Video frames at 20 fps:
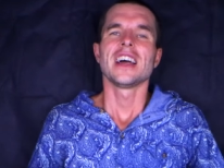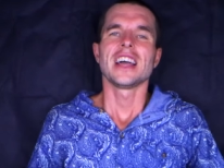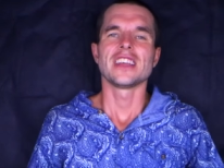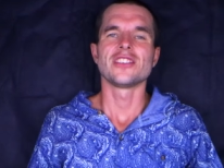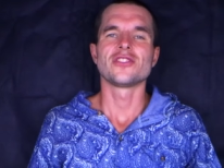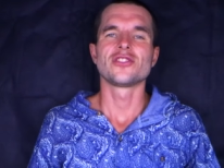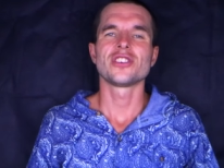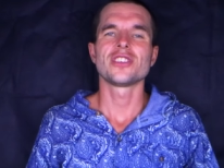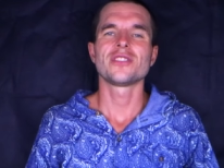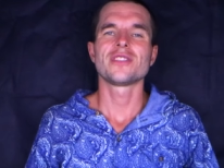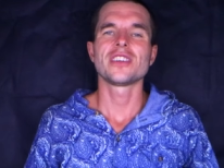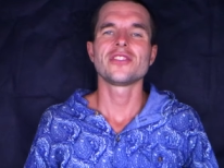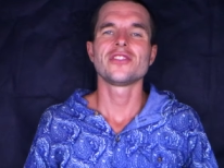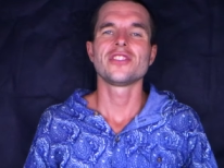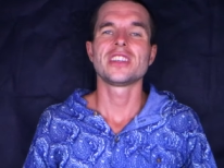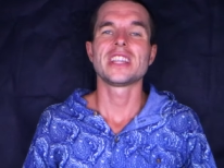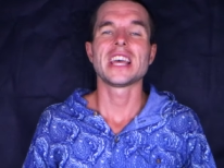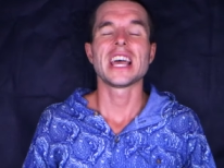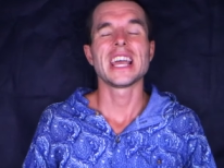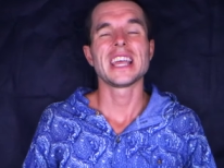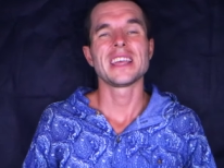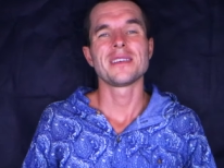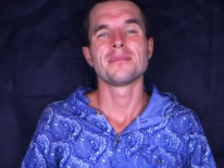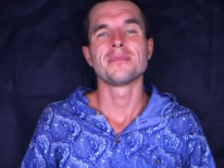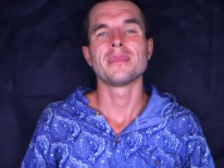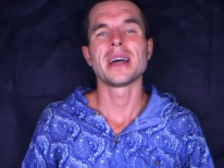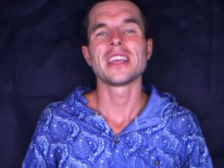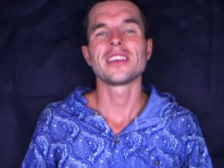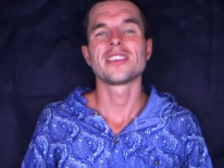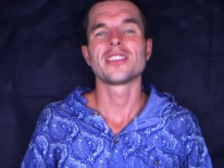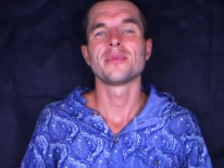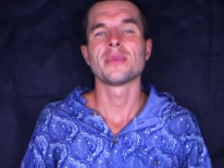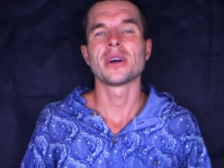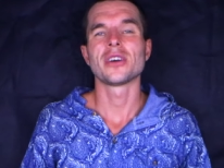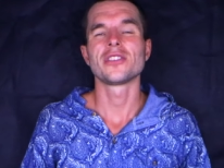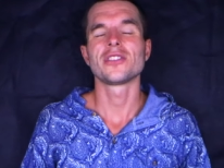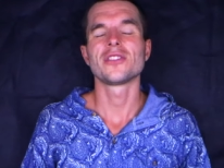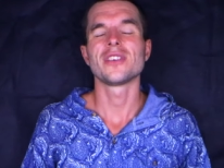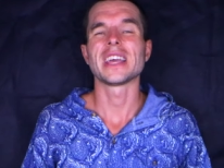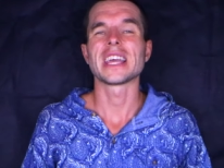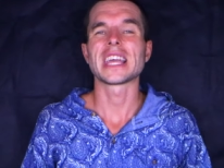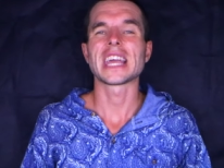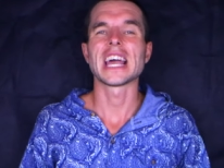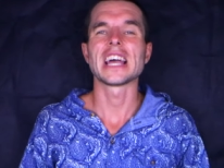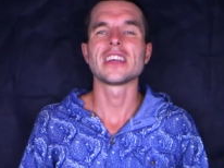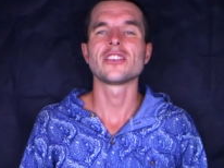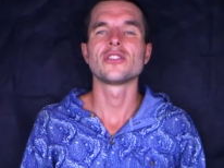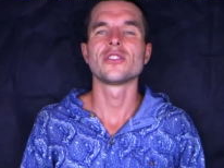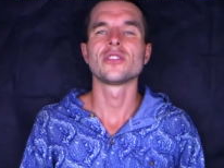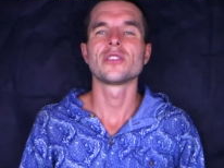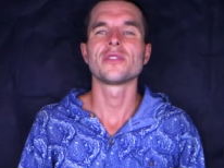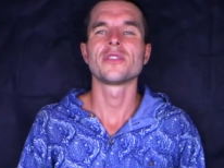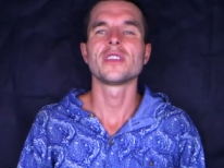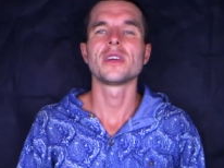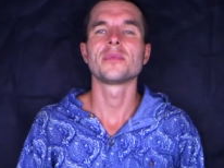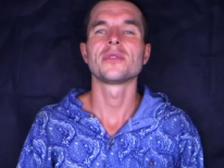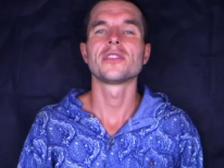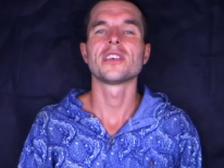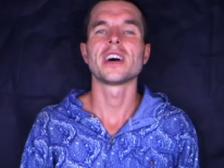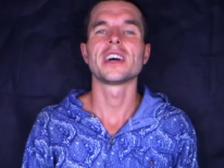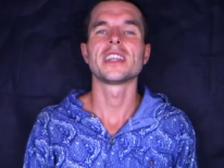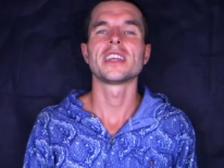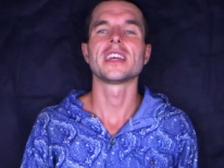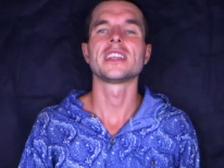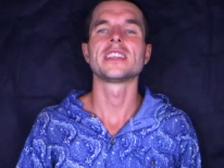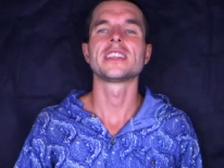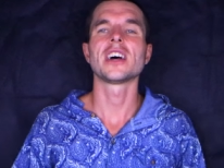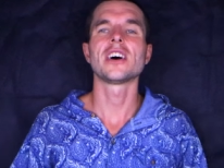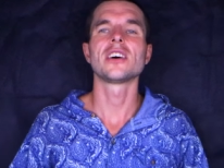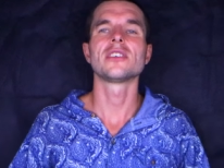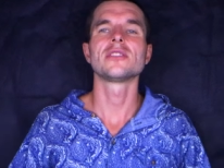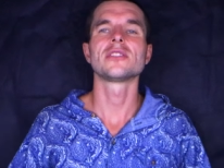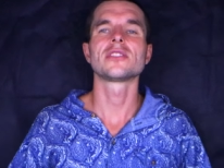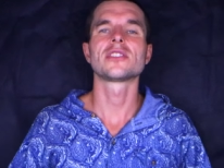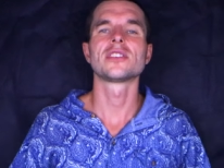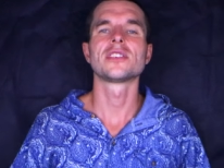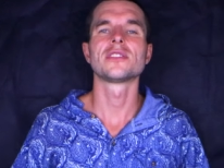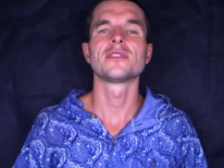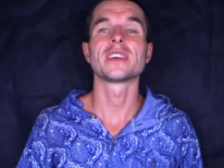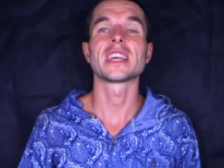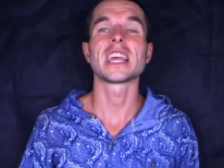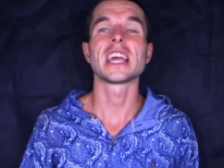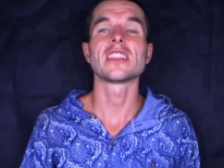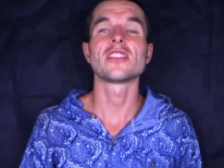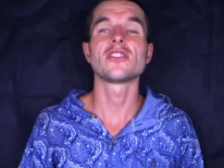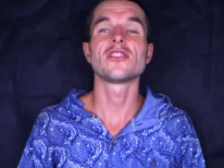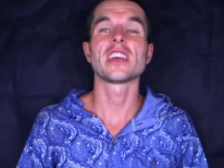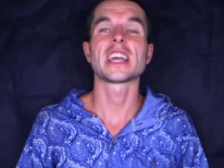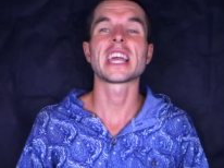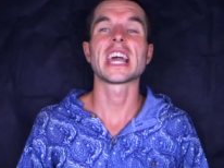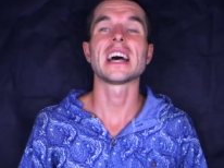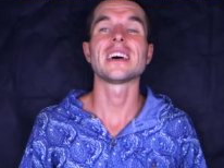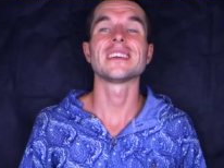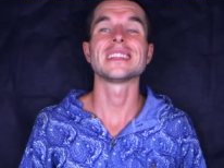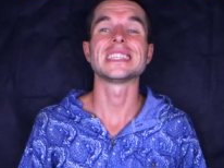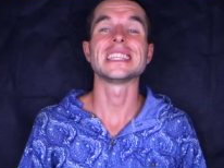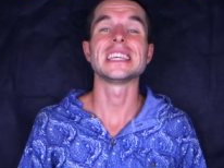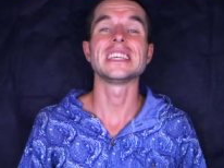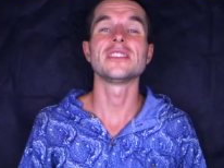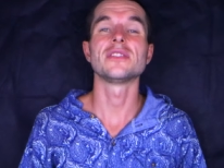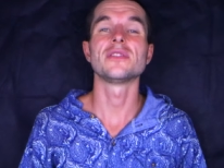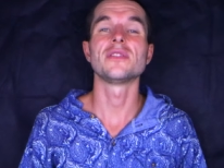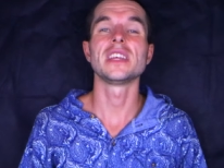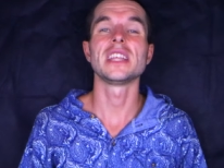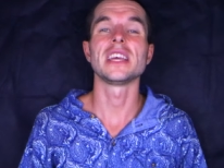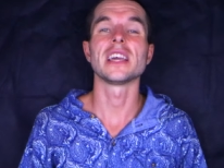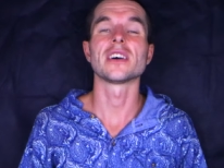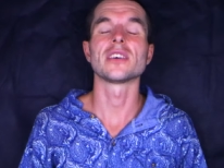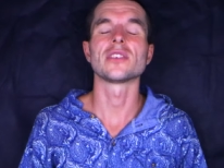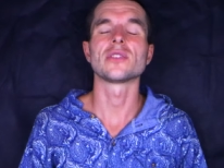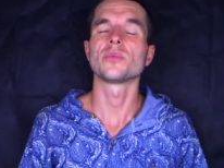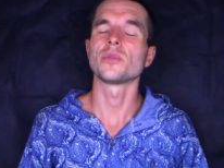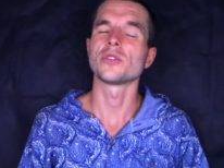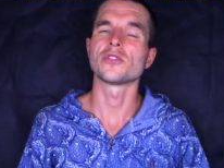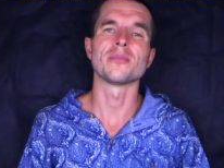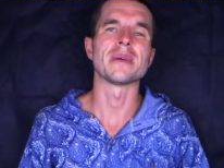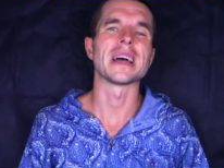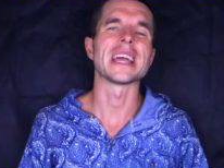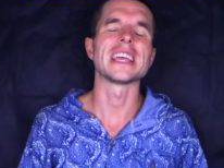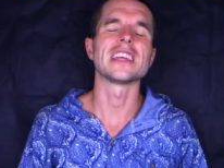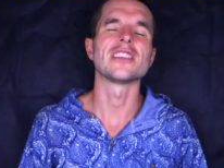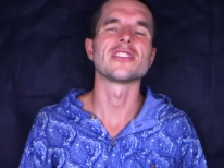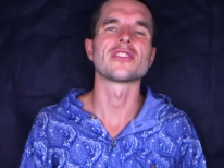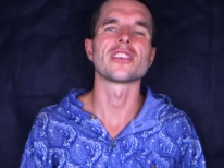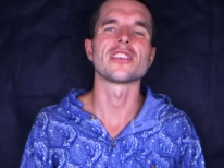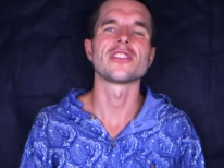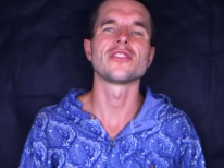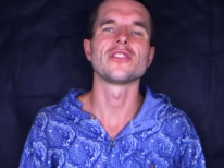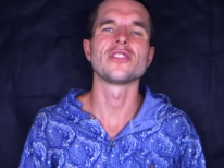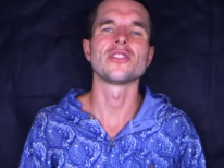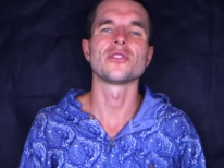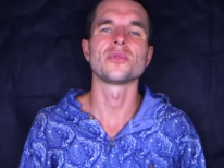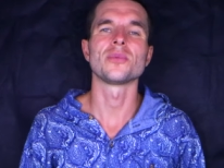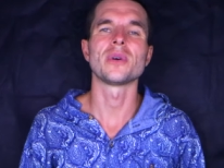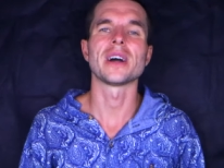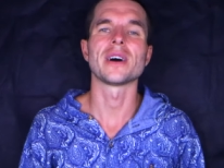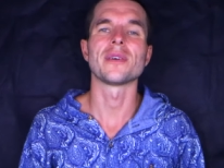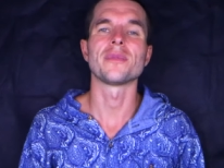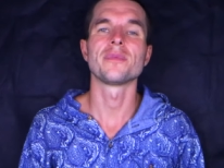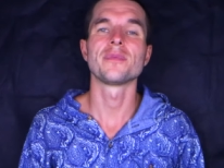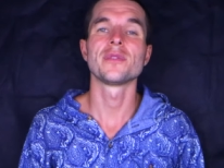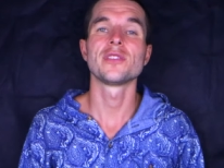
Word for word: Enjoy the rest of your day, make the most of it, and catch you on the flip side. And don't forget to check out these videos, which may interest you as well.